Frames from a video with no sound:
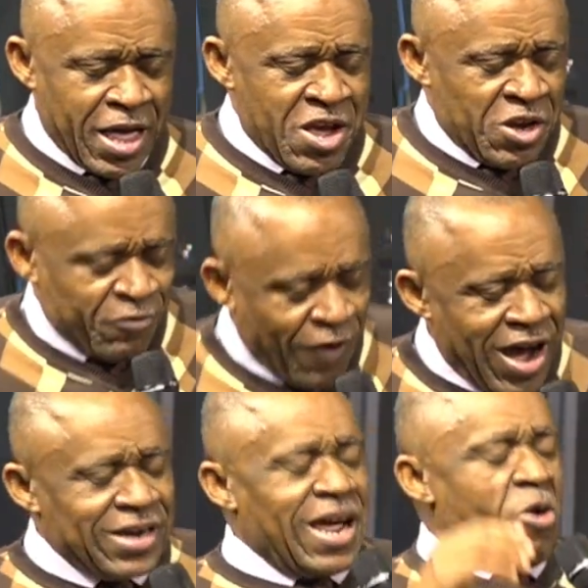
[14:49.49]

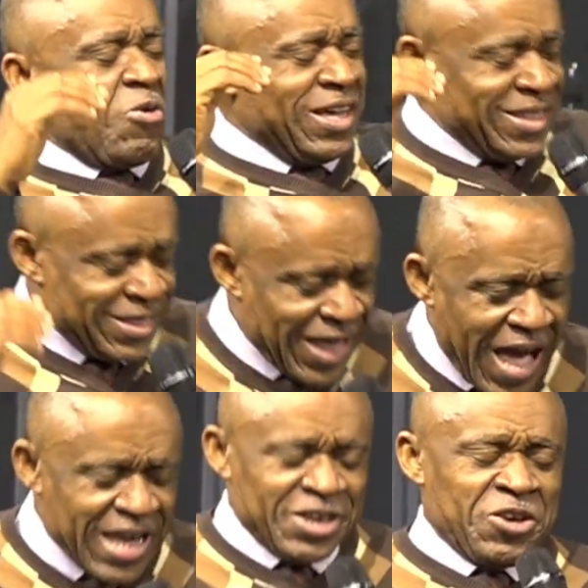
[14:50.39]
Father, we
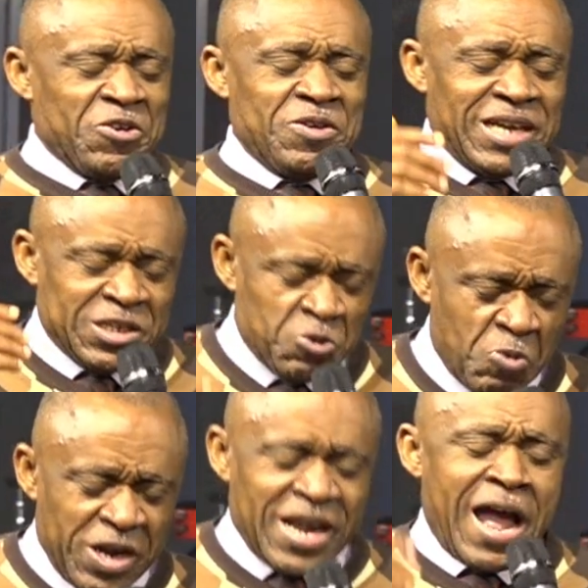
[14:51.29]
thank you that
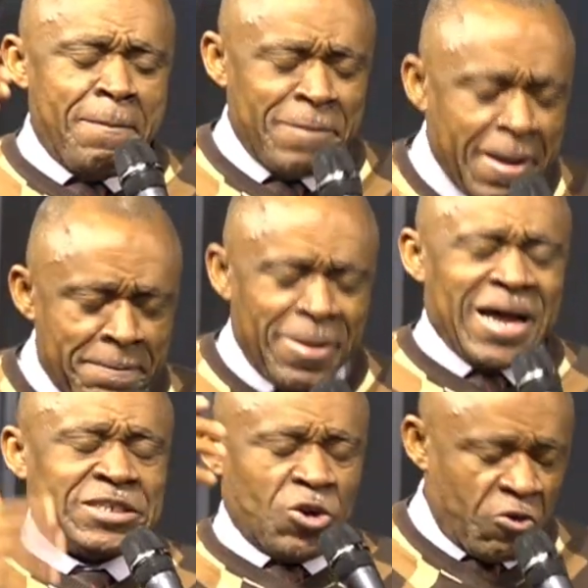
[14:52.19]
we are
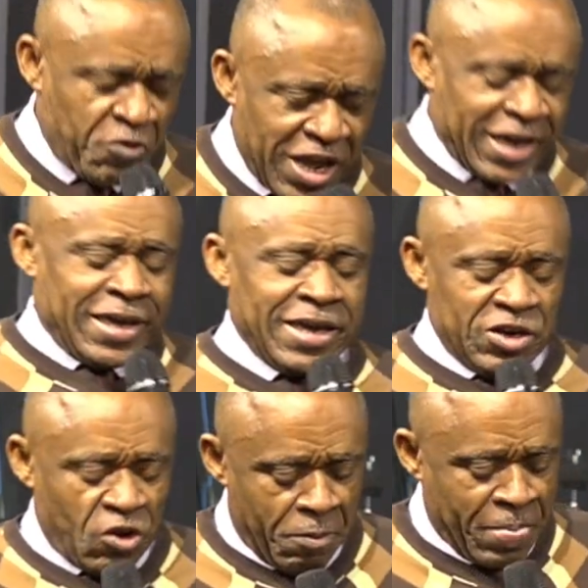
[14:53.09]
members of your
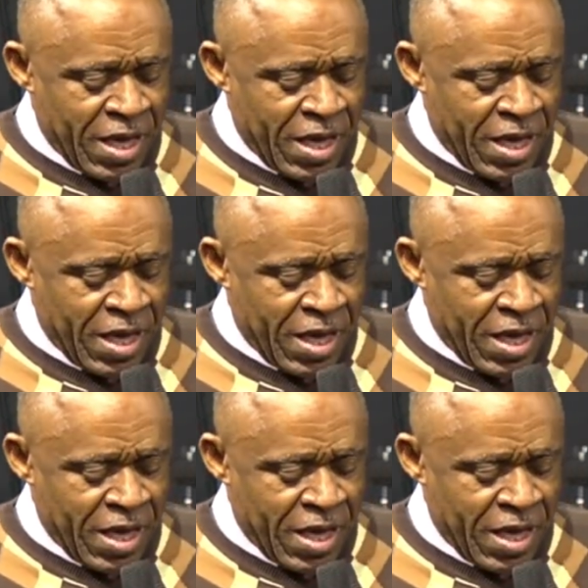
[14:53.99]
kingdom.